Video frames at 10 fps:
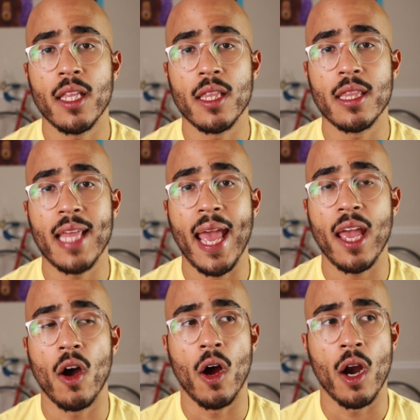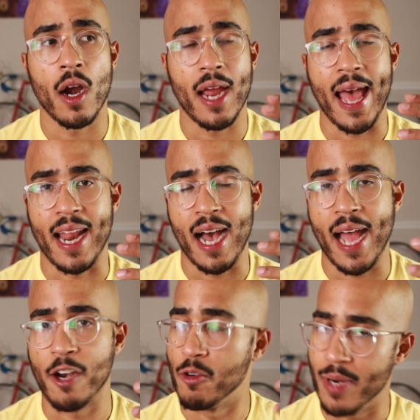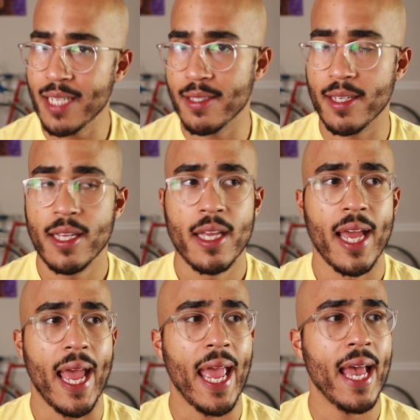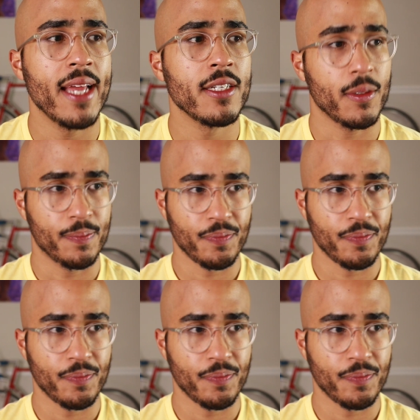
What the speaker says: they are at a higher risk, and